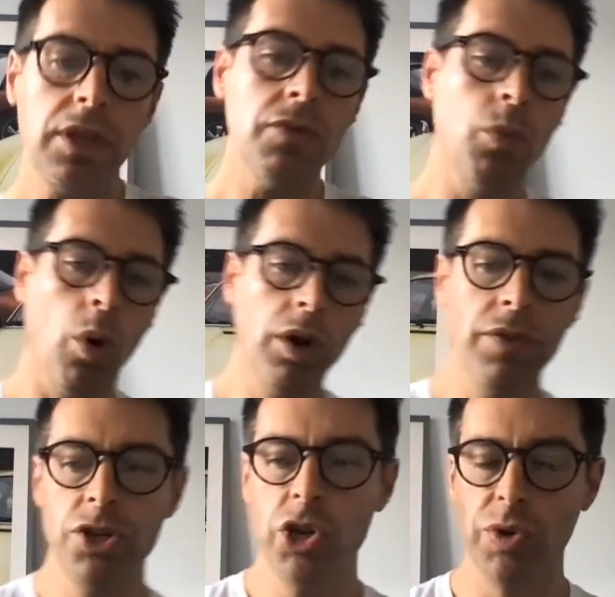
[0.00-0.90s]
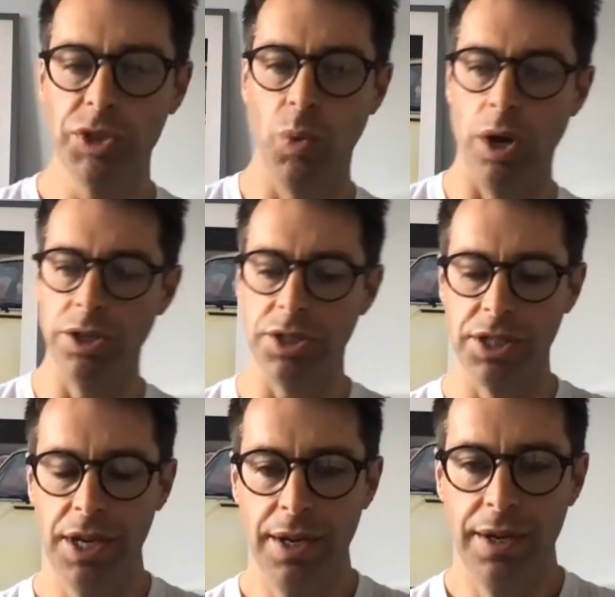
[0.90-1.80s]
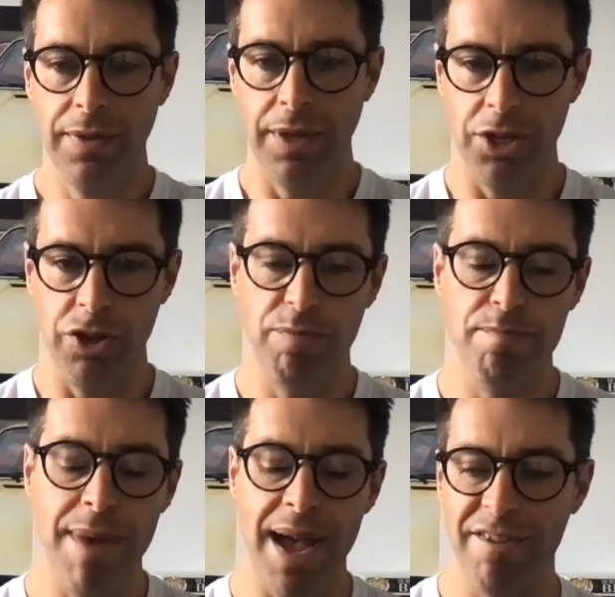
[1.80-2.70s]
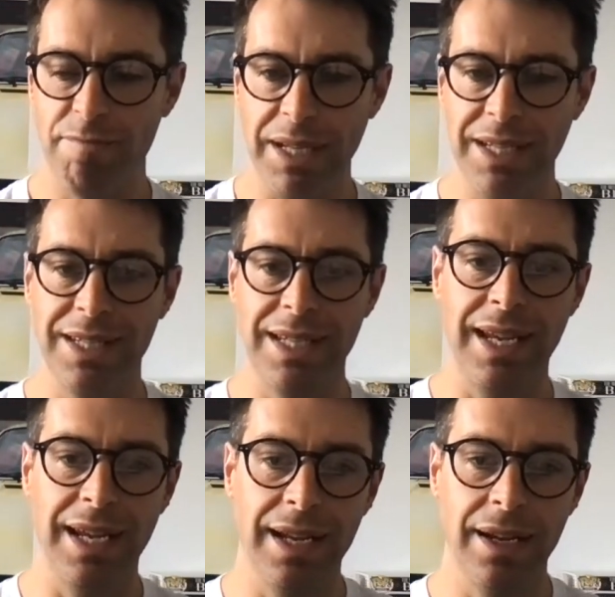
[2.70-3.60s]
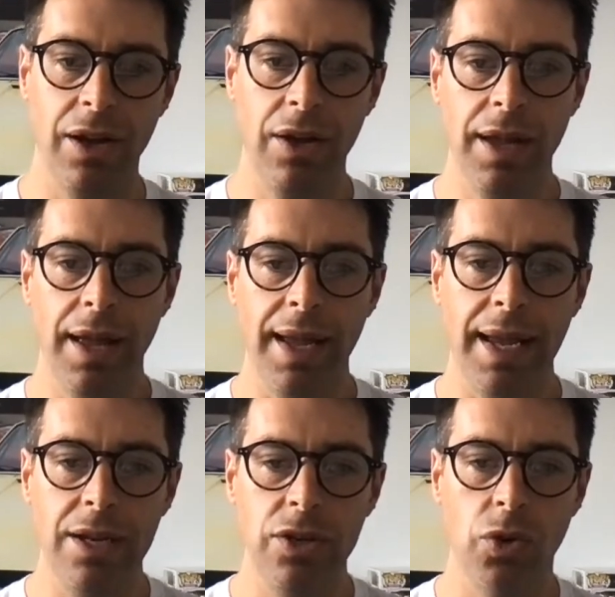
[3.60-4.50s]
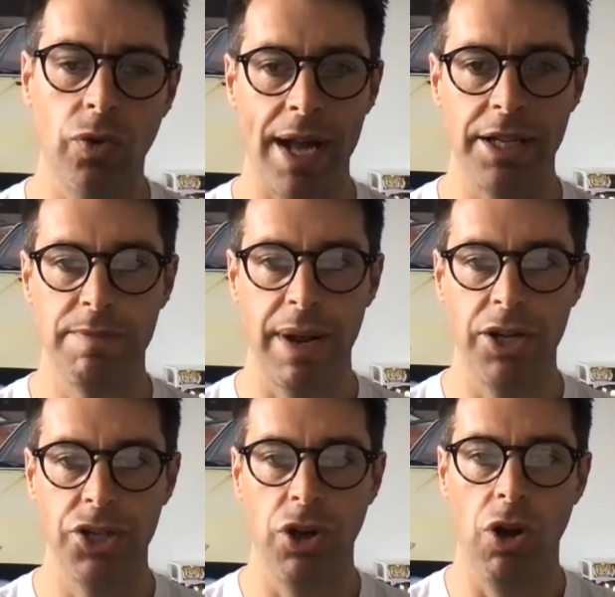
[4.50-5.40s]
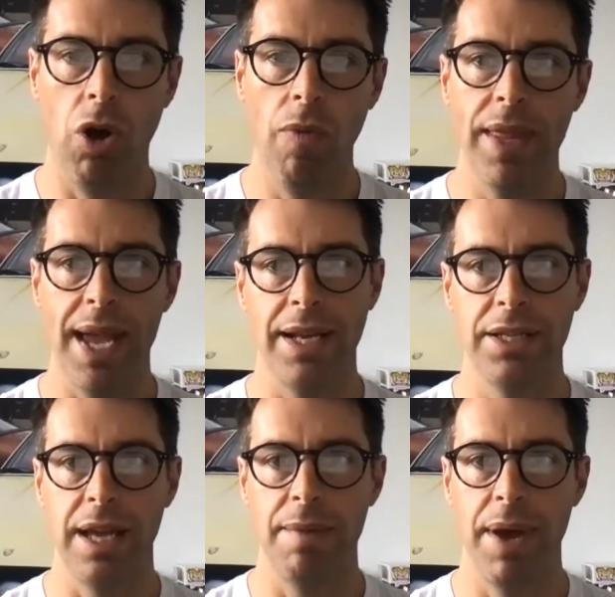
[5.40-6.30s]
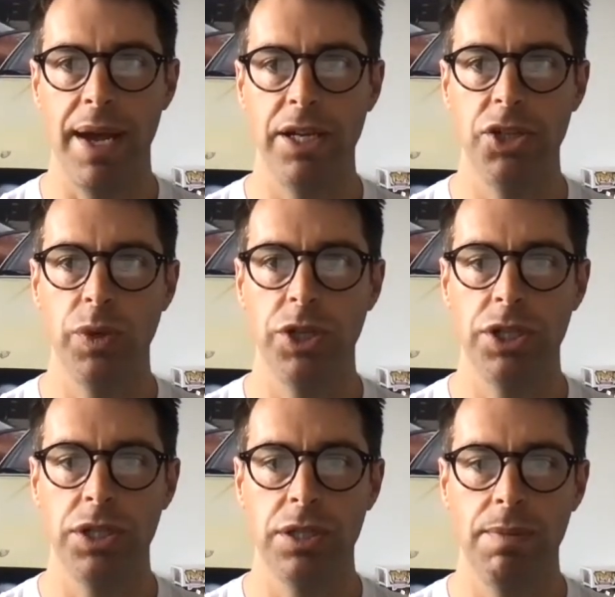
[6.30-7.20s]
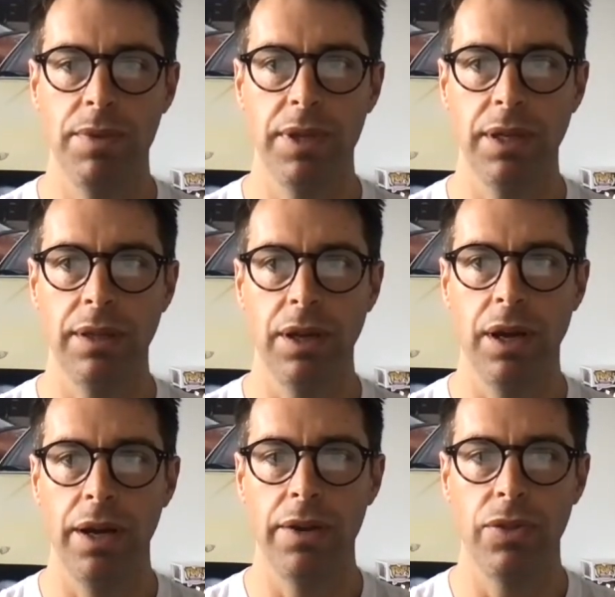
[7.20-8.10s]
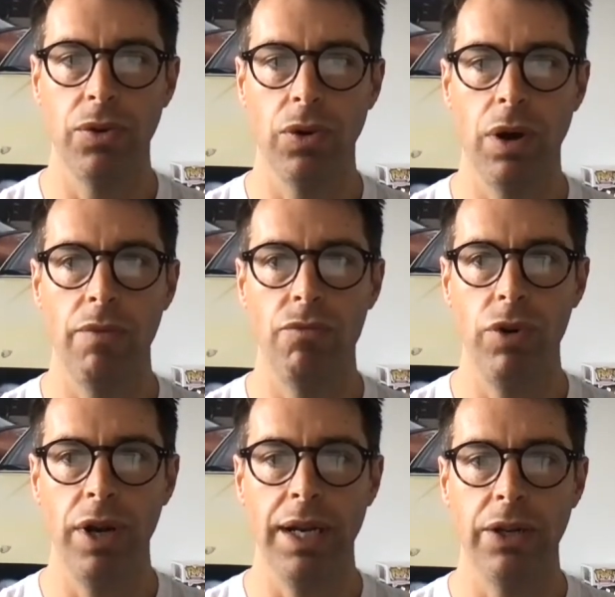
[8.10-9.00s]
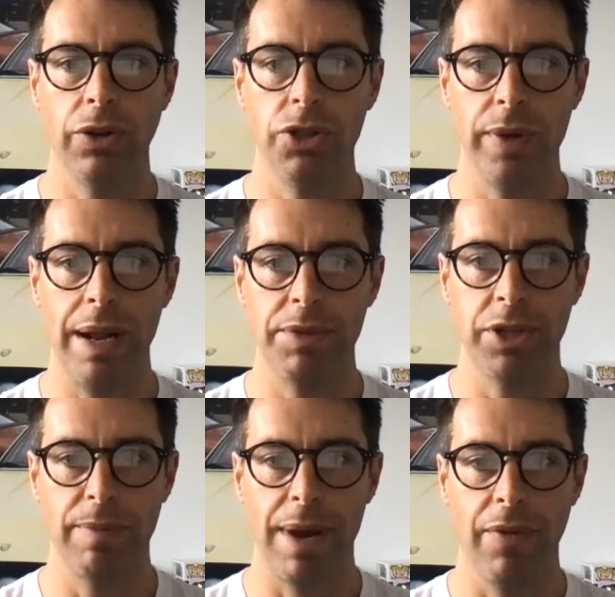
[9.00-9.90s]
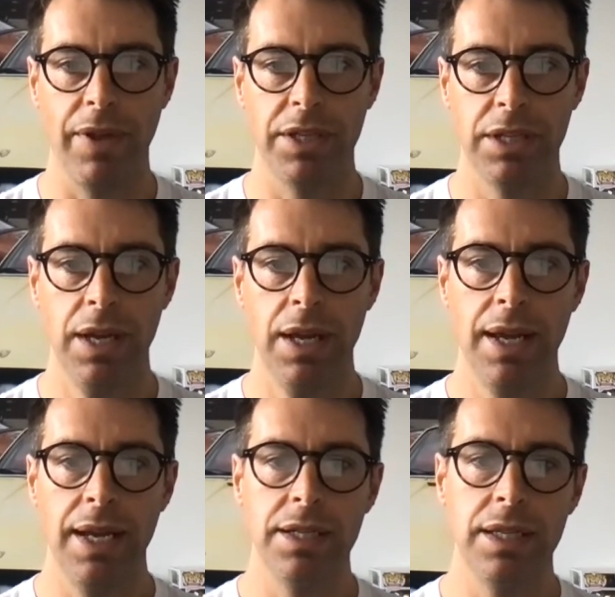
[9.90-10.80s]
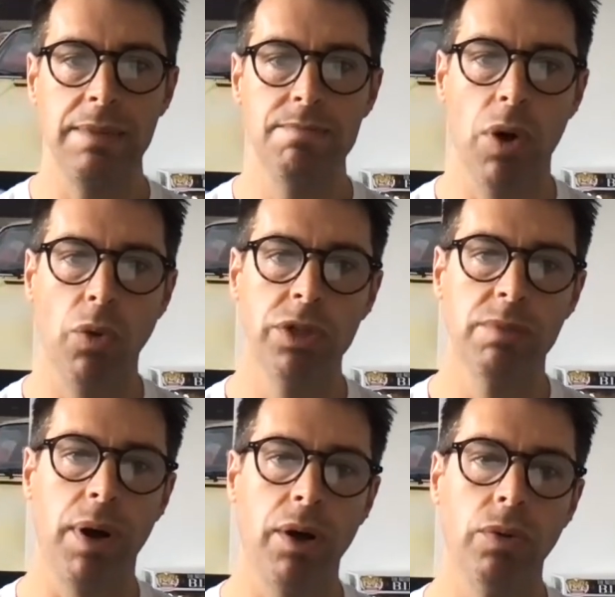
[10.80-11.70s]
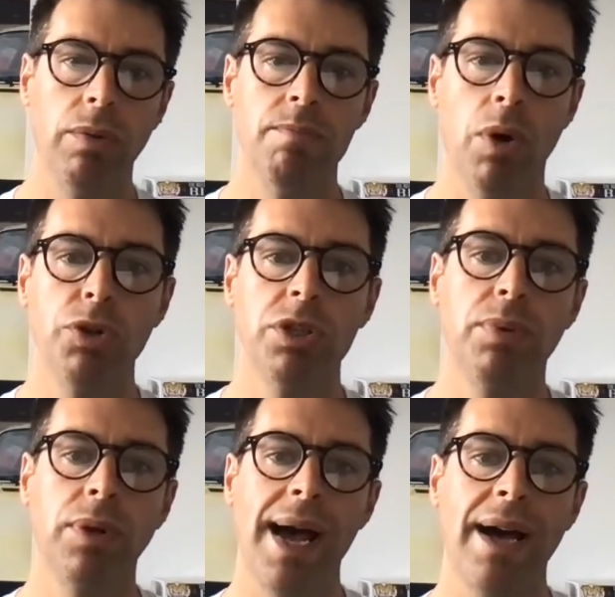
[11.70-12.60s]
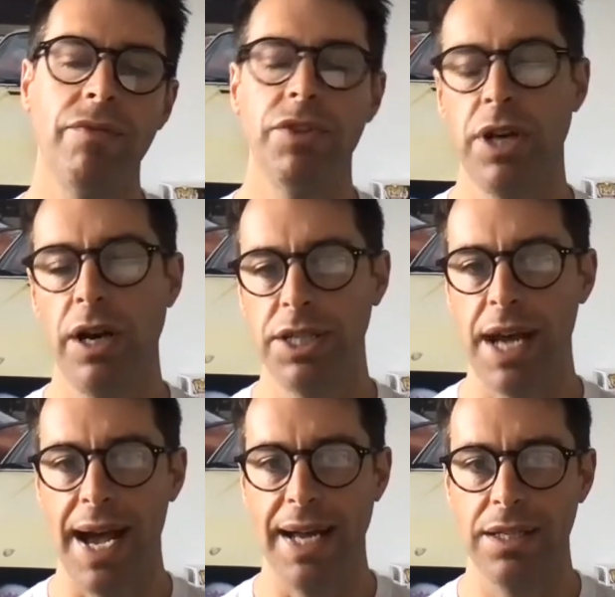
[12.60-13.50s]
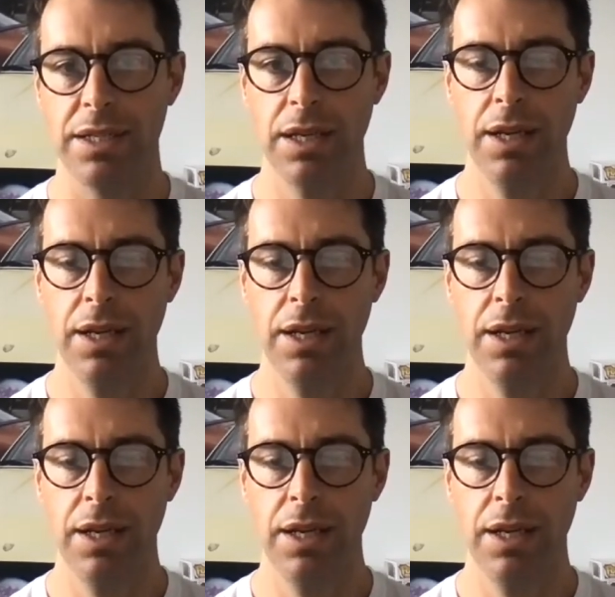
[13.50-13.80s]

One of the newest ones that you may have been seeing in your ads manager on the ad set page, which is something that I thought I've really got to do an episode about this, is the multiple advertiser ads